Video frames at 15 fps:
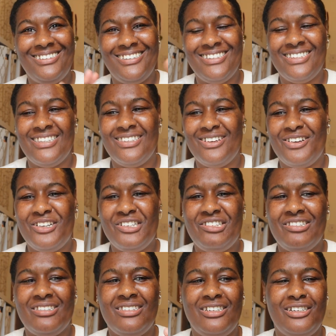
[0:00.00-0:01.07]
This is all
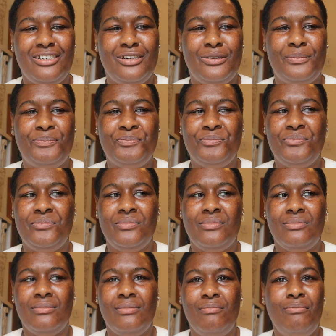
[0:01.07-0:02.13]
just, you know,
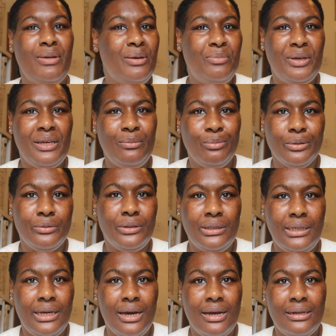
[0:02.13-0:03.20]
me being
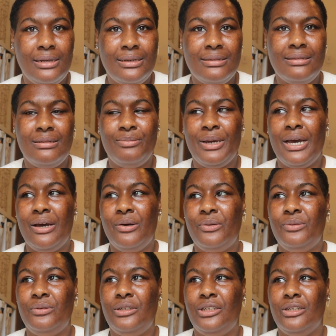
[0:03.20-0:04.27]
brutally honest
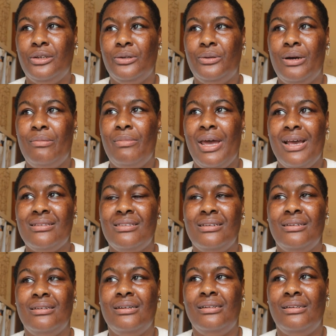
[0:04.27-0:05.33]
about, you know,
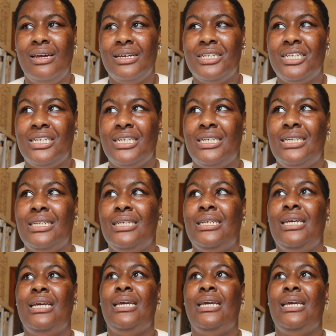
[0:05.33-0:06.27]
amassing a collection